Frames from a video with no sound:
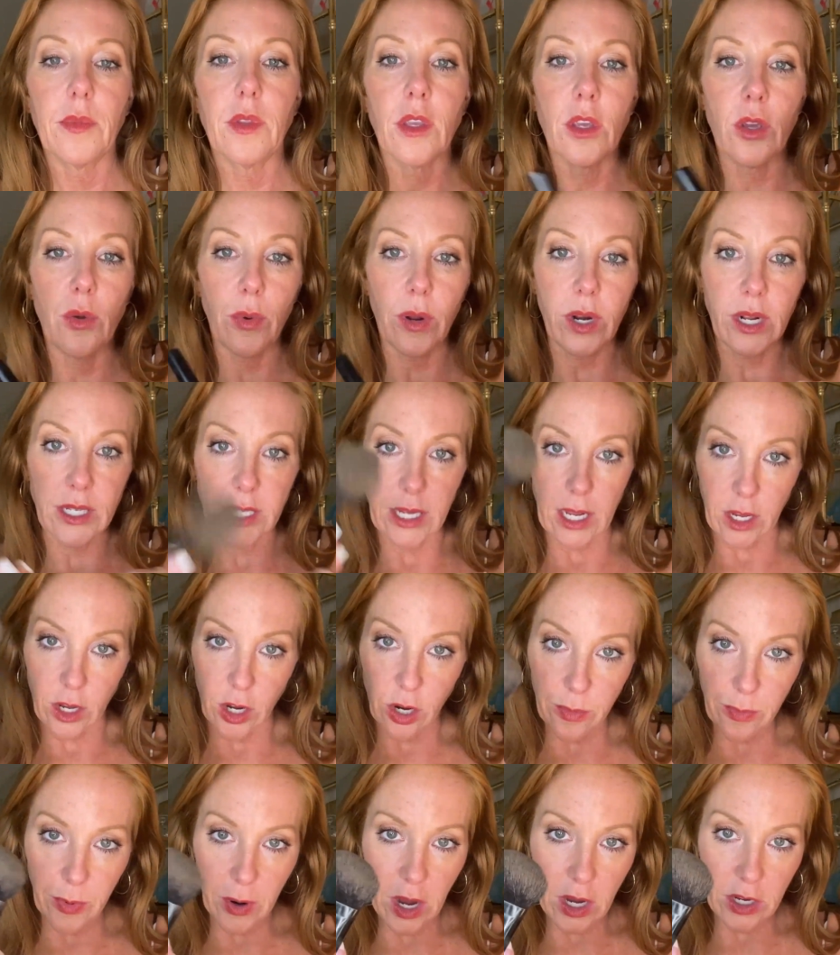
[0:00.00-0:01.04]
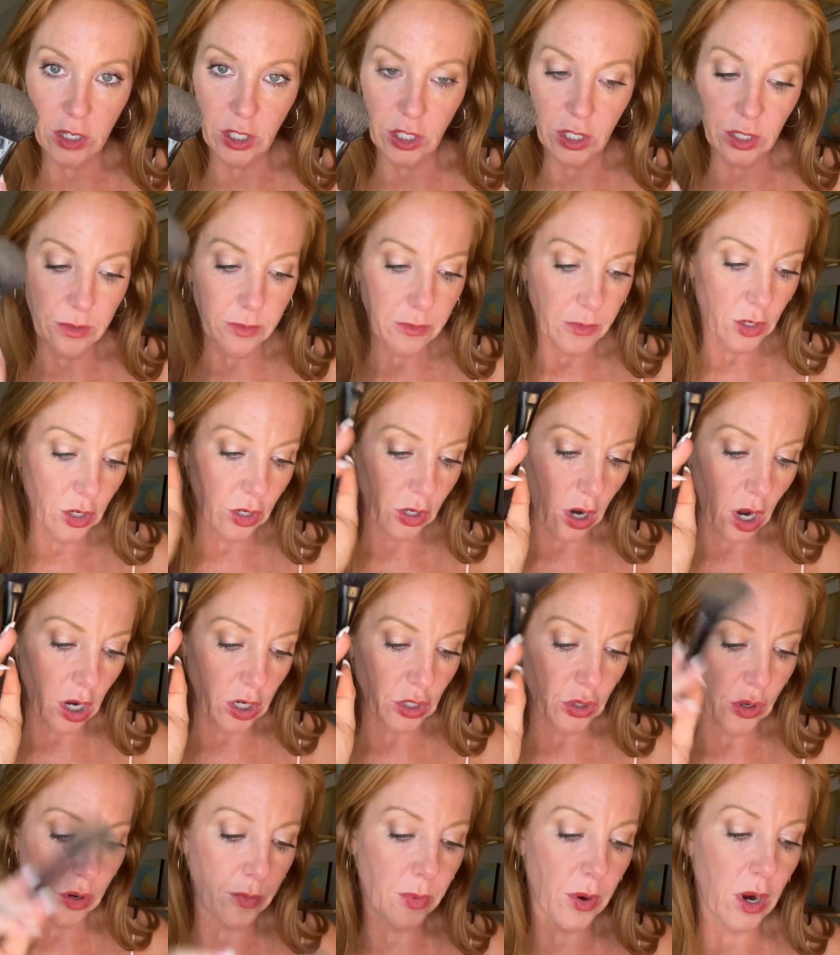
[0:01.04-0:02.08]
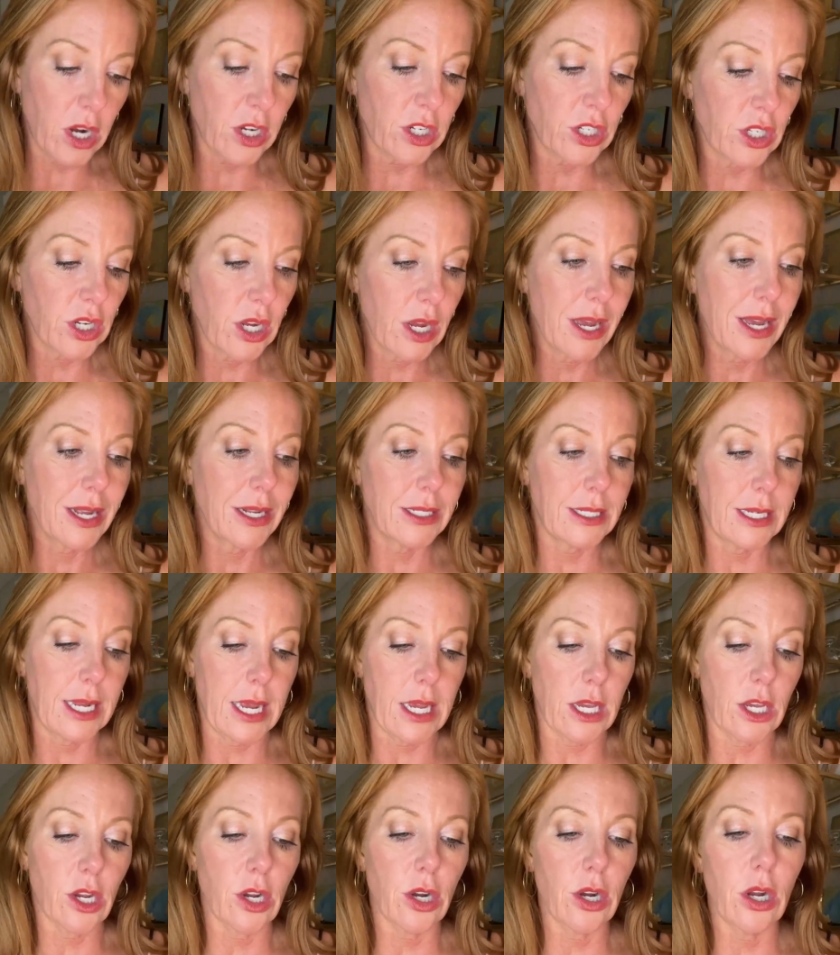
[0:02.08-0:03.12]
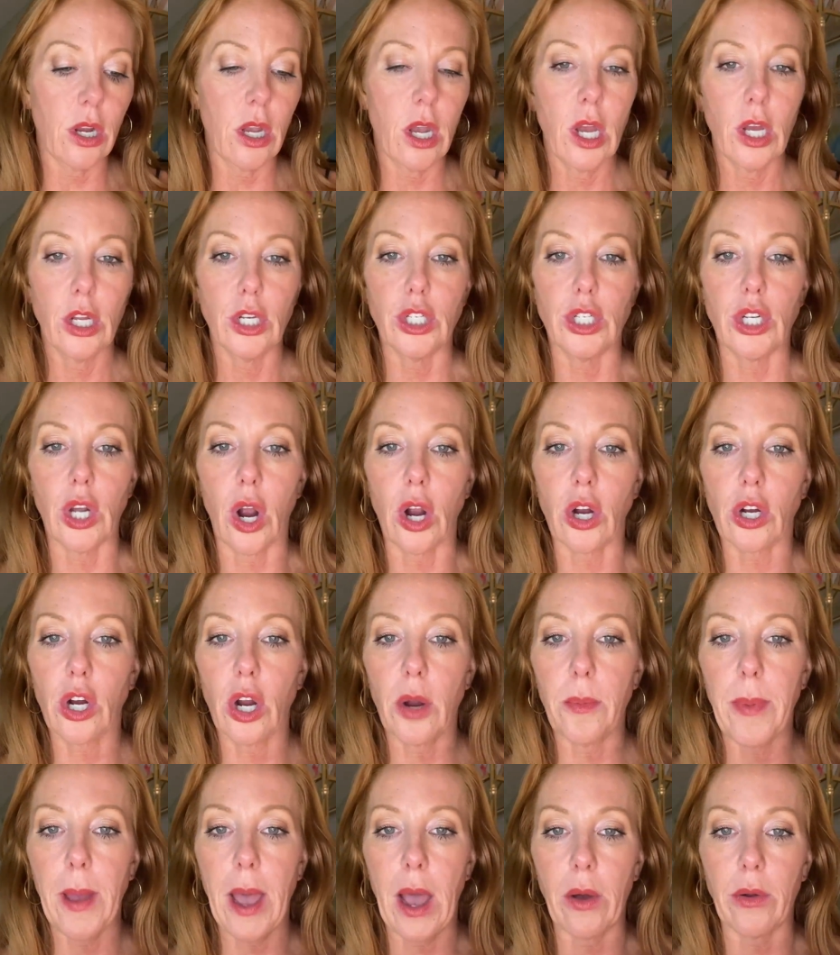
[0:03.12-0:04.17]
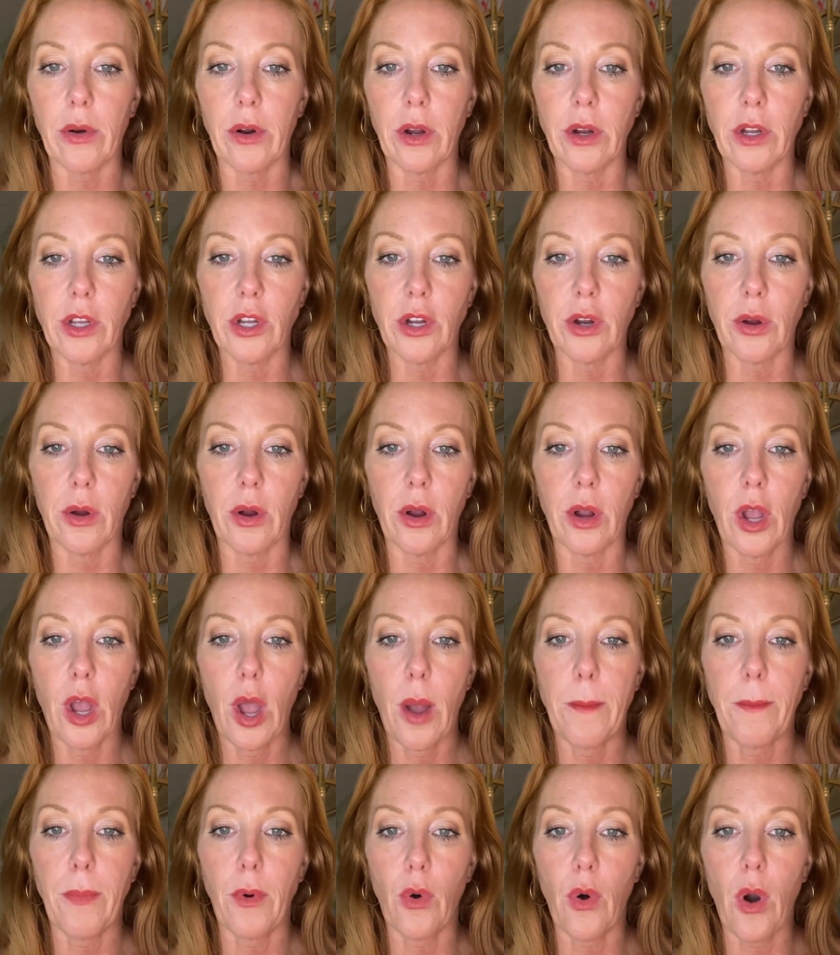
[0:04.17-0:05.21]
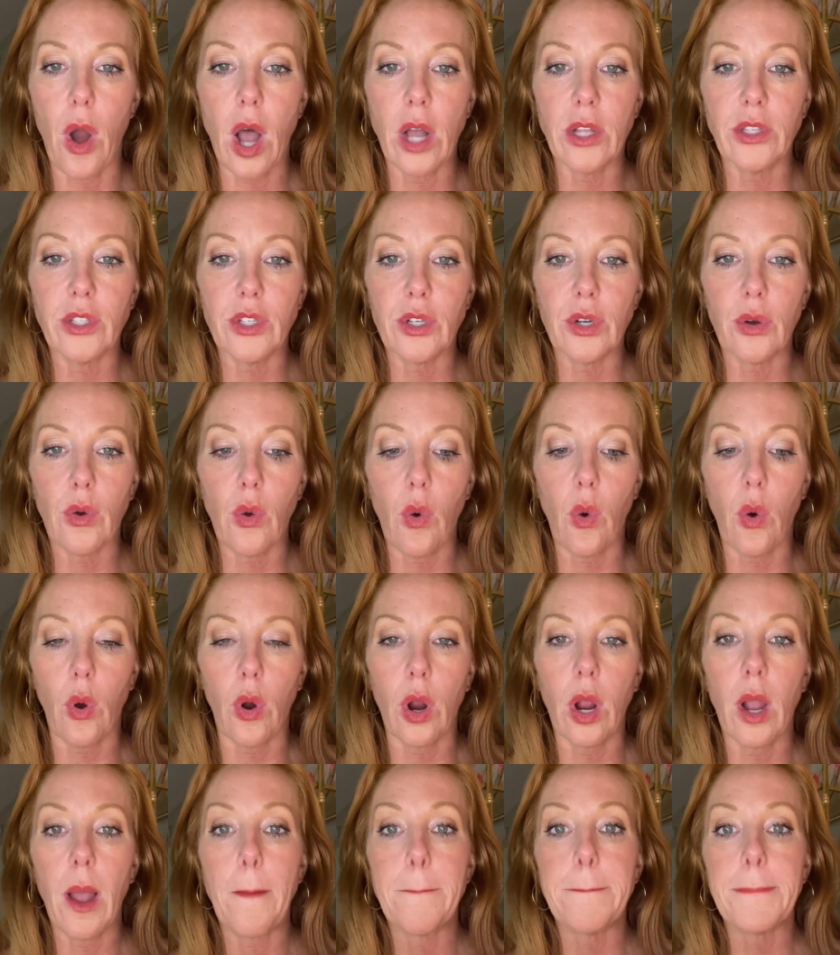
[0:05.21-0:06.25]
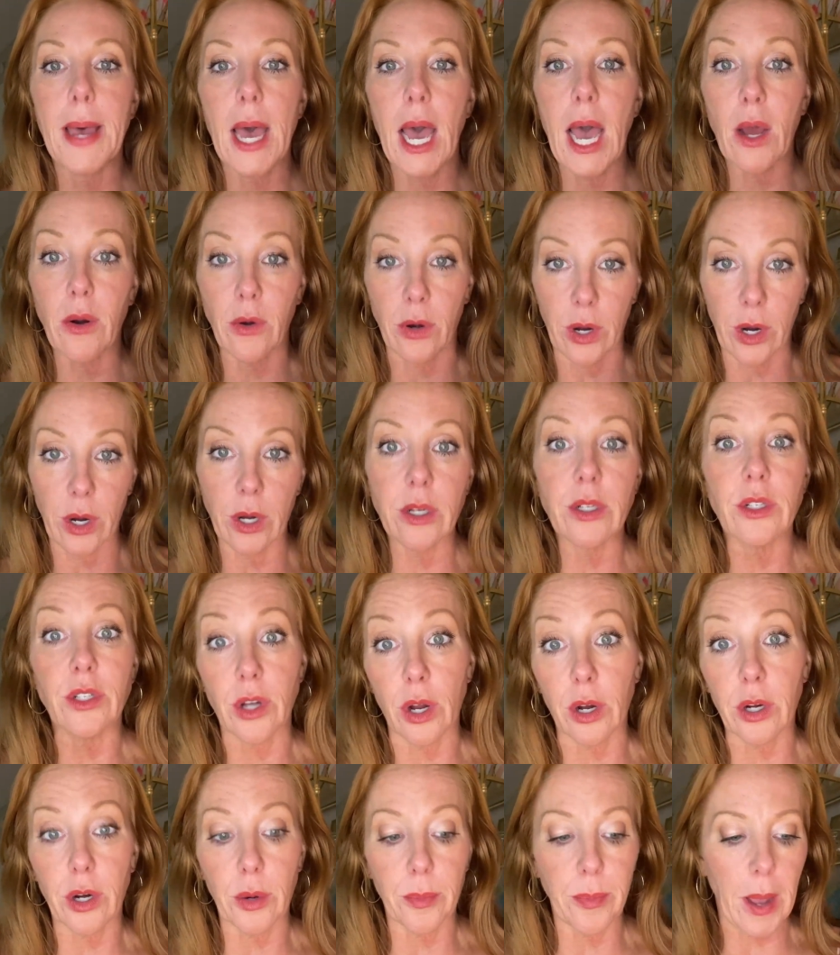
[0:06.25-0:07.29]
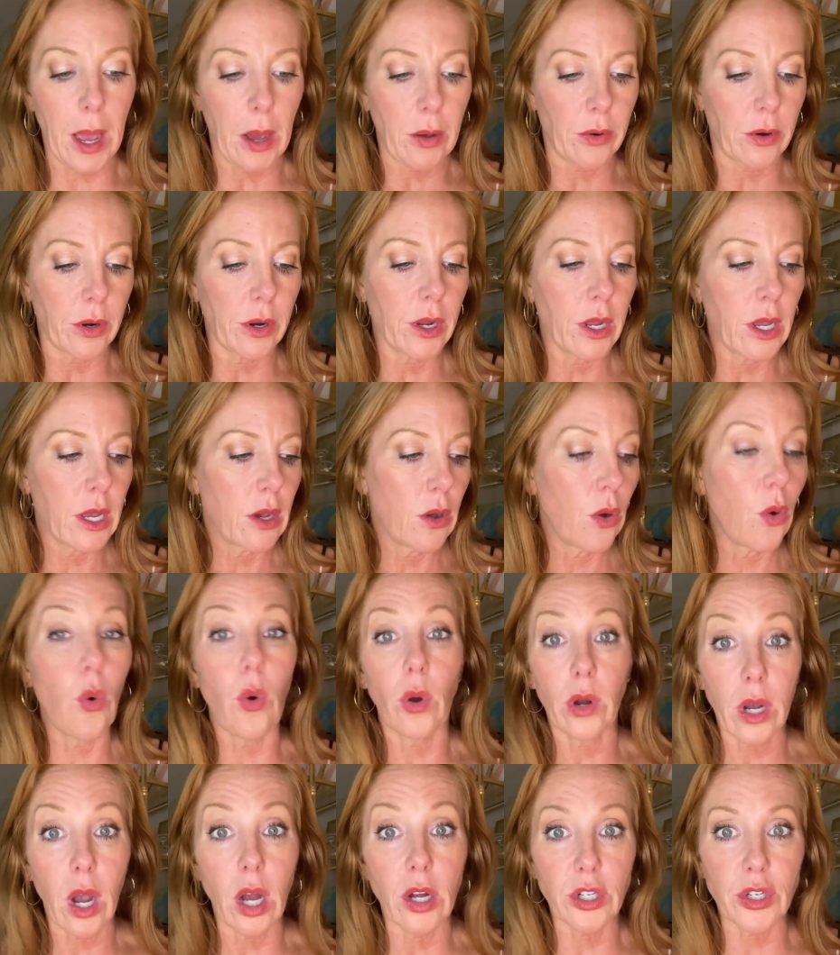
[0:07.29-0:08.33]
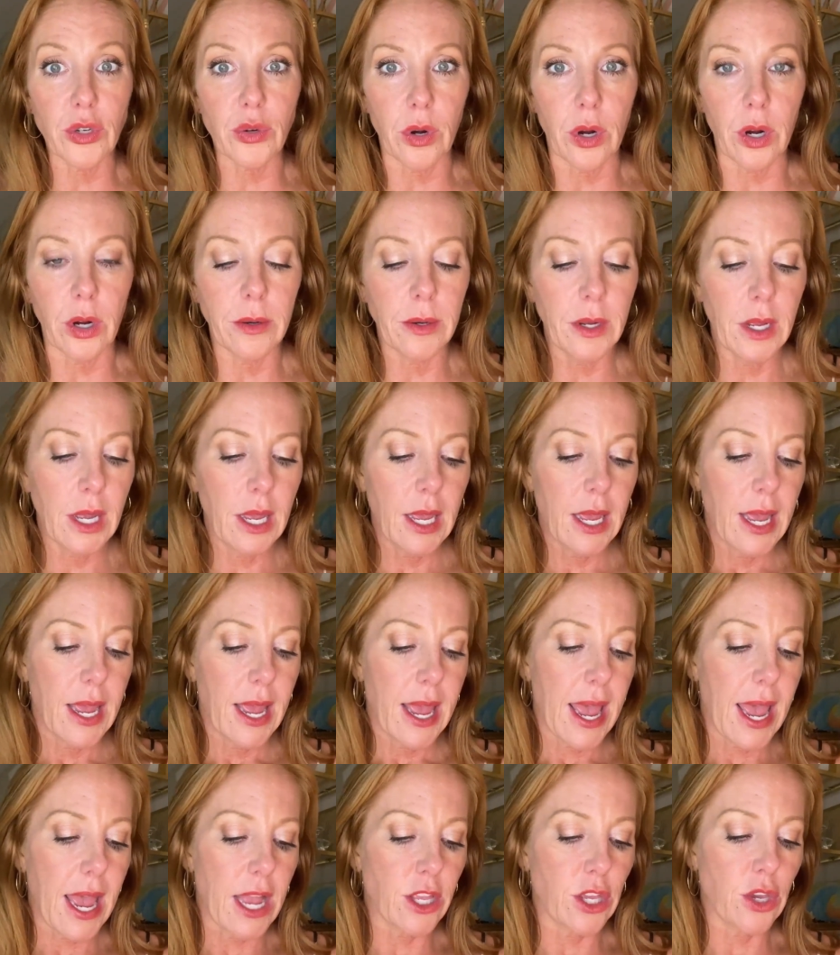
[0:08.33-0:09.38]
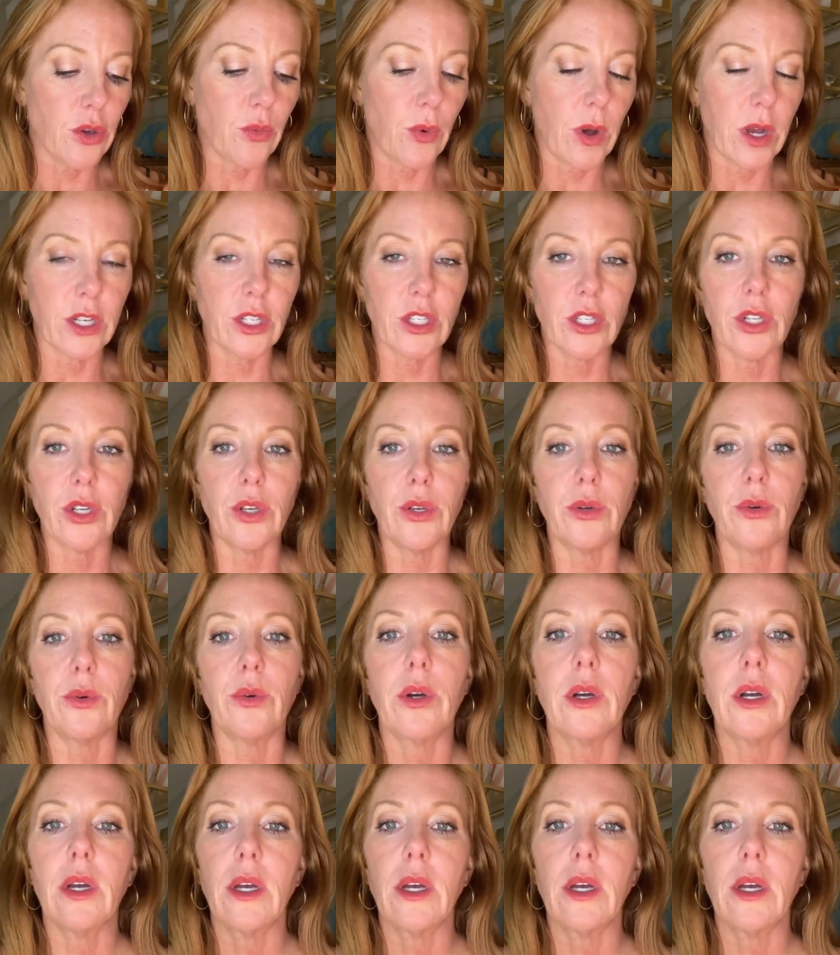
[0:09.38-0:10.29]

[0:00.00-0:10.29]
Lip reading: you want to take your brush, your contour brush, take your darker powder, your bronzer or powder, darker powder or contour, and you want to